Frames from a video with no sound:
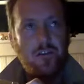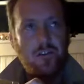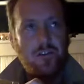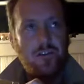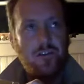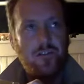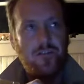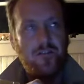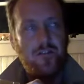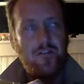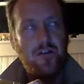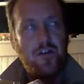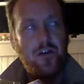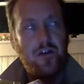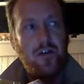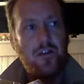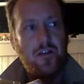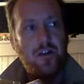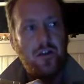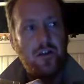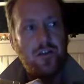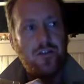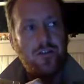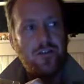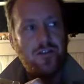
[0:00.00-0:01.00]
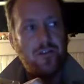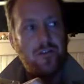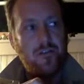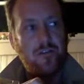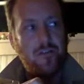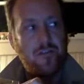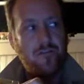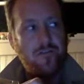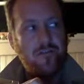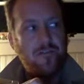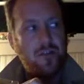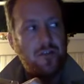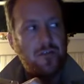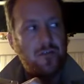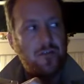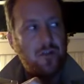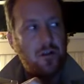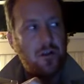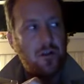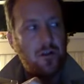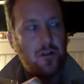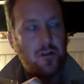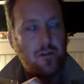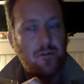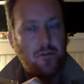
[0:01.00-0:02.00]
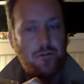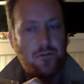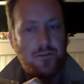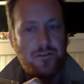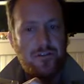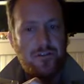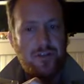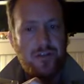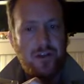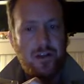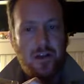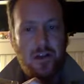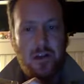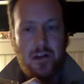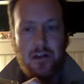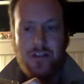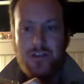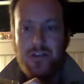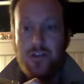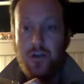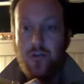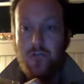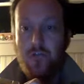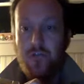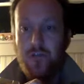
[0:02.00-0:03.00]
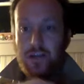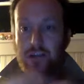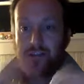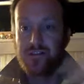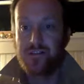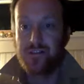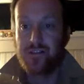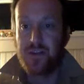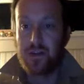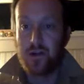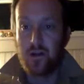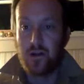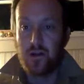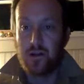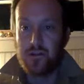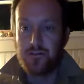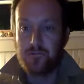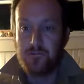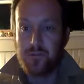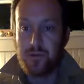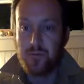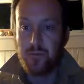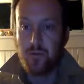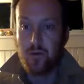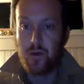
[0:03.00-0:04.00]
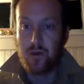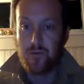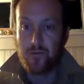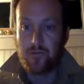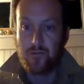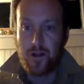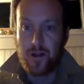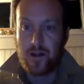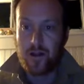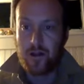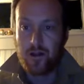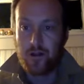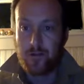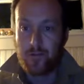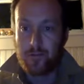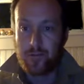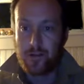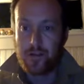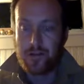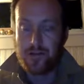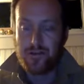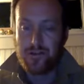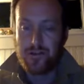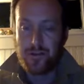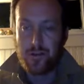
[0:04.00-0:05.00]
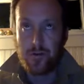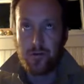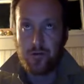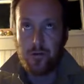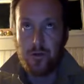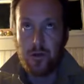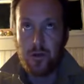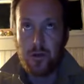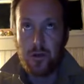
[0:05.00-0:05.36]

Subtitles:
It's funny that conservatives love to call liberals snowflakes, and then all these people are unfriending you because you